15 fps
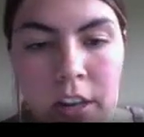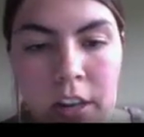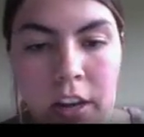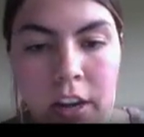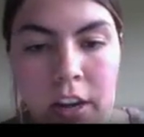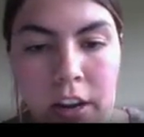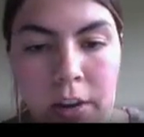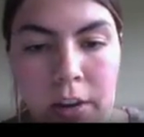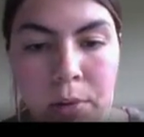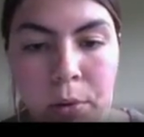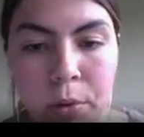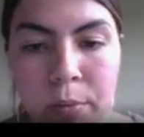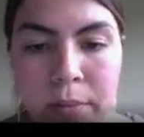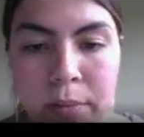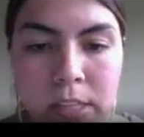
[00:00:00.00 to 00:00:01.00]
Um,
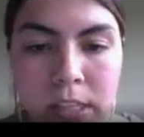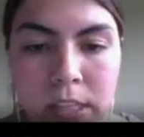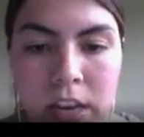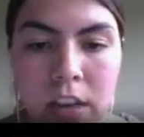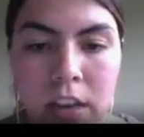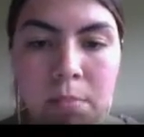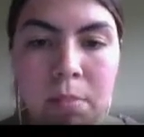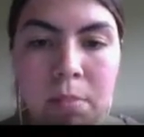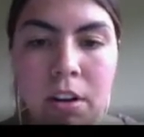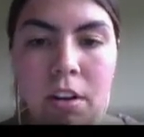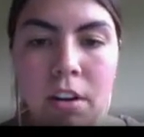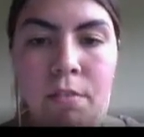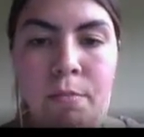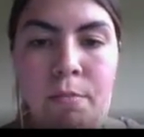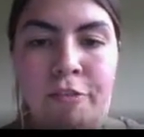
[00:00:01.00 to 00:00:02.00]
we miss seeing, but
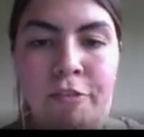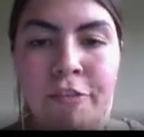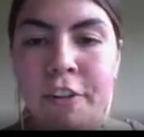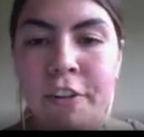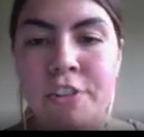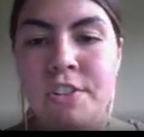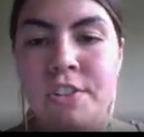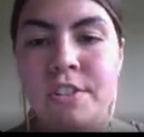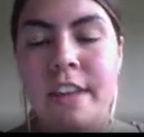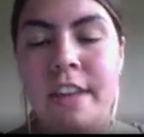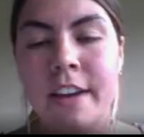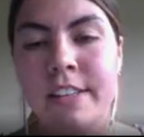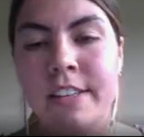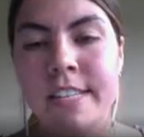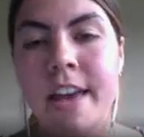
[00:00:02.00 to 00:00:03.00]
for just
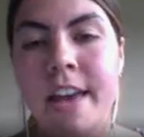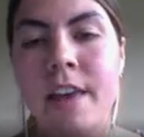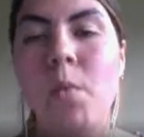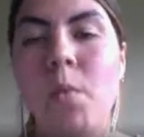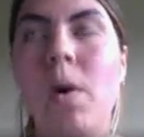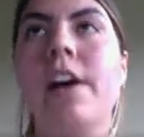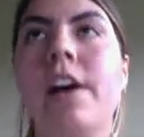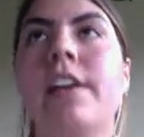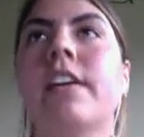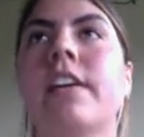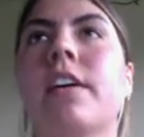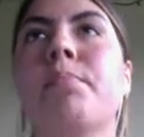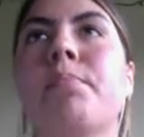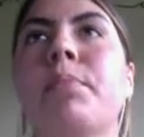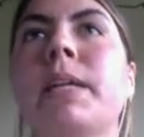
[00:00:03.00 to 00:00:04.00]
that day one
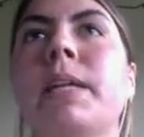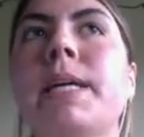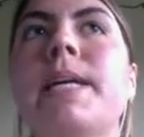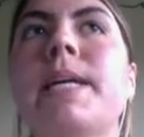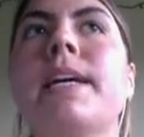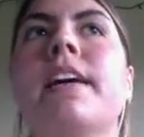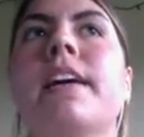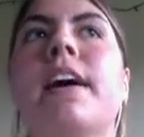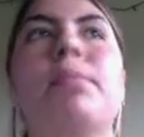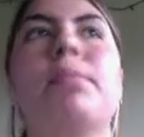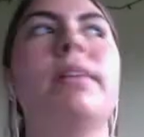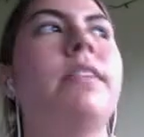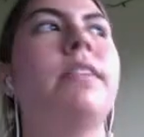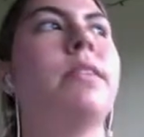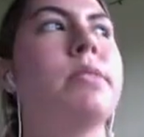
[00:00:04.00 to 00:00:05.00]
completing, I
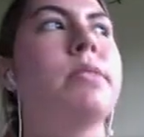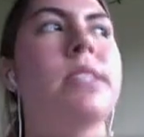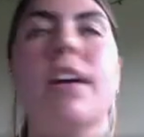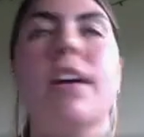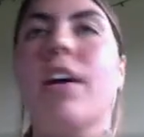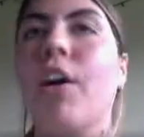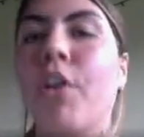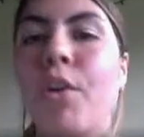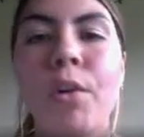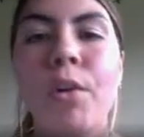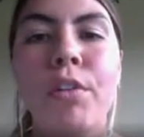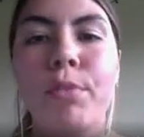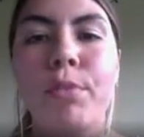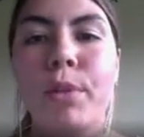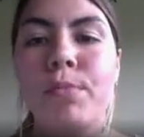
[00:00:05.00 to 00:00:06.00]
believe it was like a
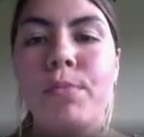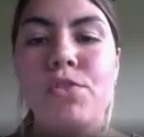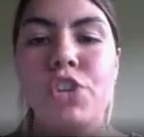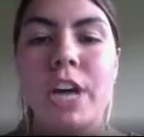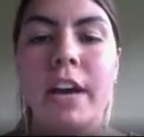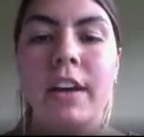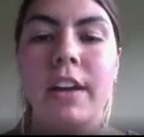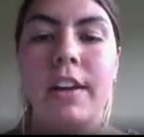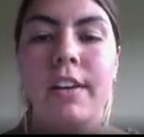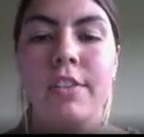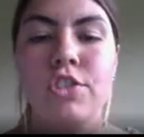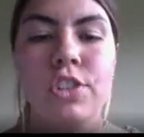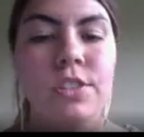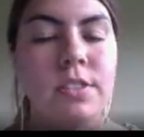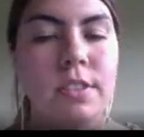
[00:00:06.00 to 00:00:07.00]
Google form check-in,
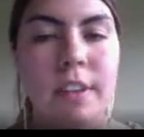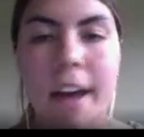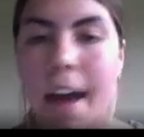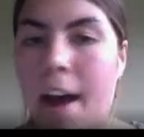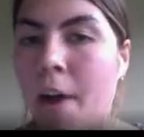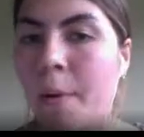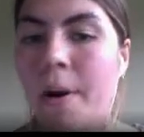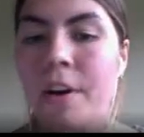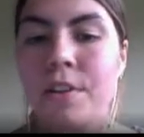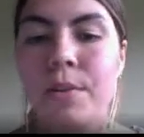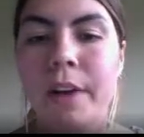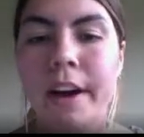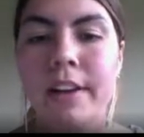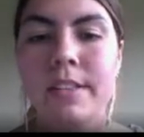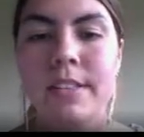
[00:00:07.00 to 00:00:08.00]
just how are you
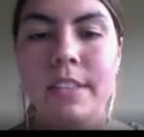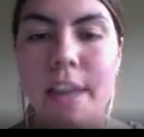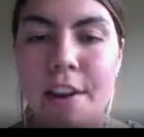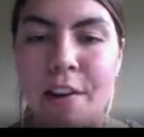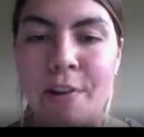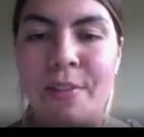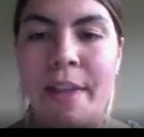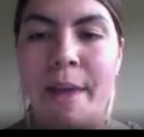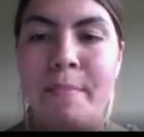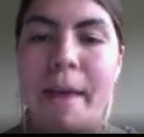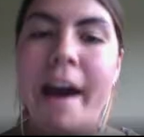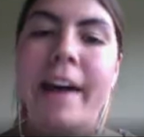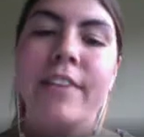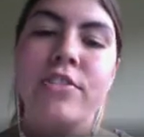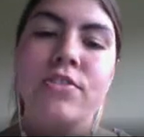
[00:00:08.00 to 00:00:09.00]
guys? They earned that
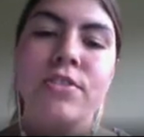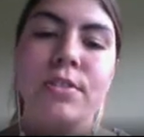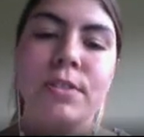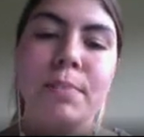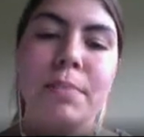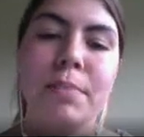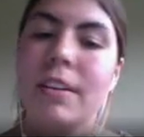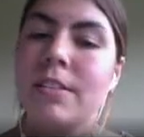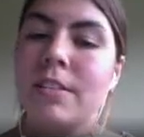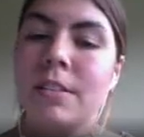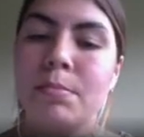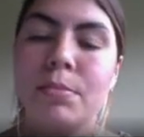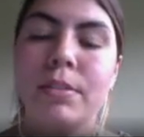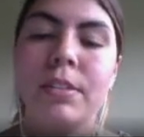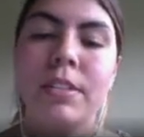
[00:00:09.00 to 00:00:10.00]
badge. So something as
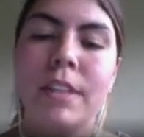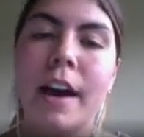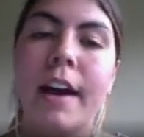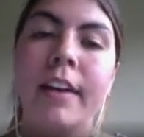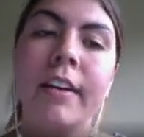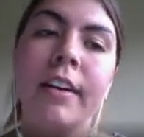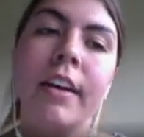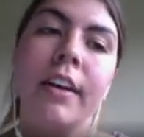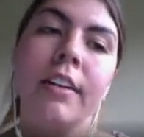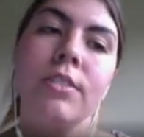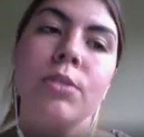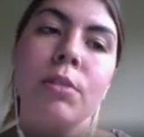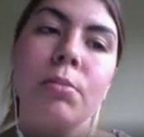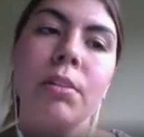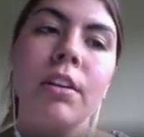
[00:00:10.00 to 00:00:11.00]
simple as that.
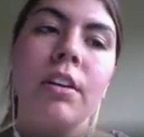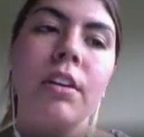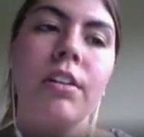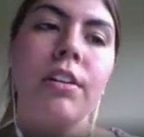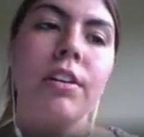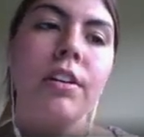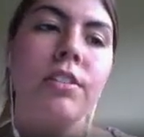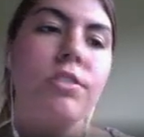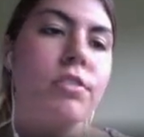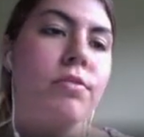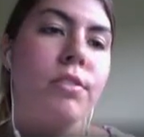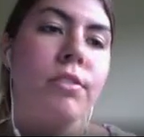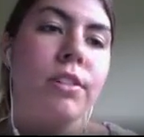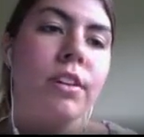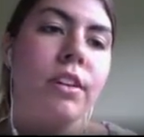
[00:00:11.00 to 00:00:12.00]
So I really encourage if
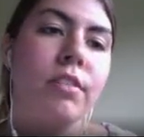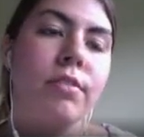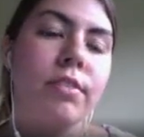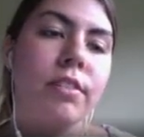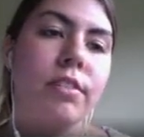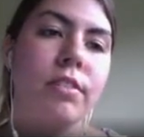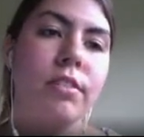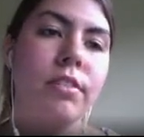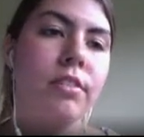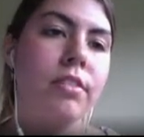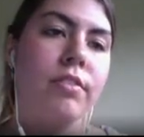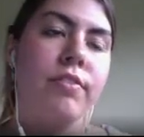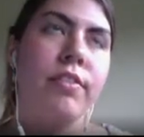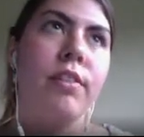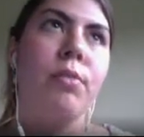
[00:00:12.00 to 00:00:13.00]
you're looking for,
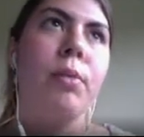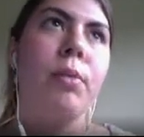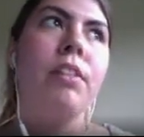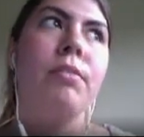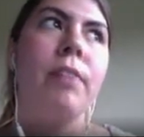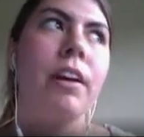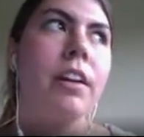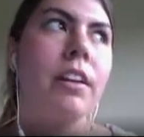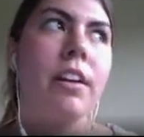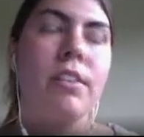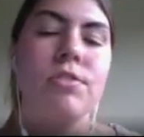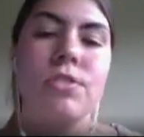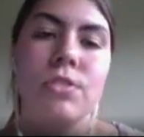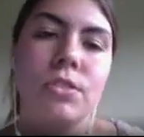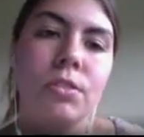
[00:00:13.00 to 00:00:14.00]
for a way to
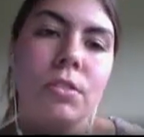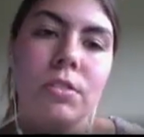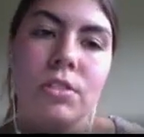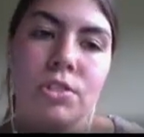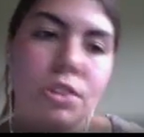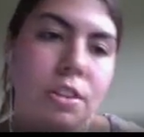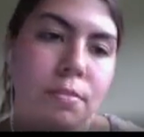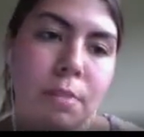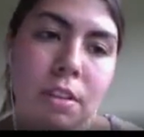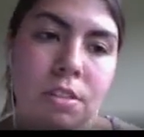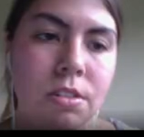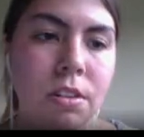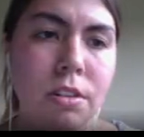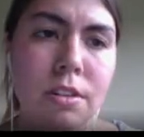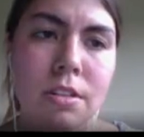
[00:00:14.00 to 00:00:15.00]
recognize your students' achievements
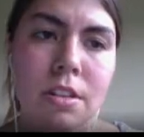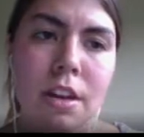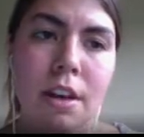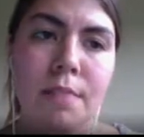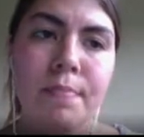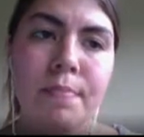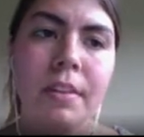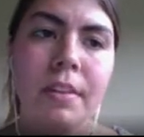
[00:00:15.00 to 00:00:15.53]
during this time,